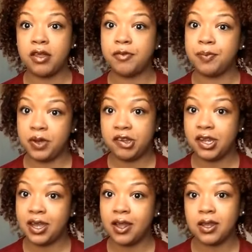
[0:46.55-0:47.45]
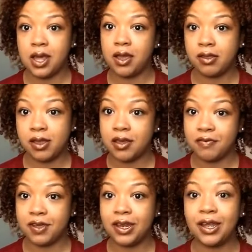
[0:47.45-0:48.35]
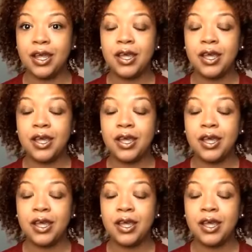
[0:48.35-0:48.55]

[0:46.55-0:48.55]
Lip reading: especially on Thanksgiving.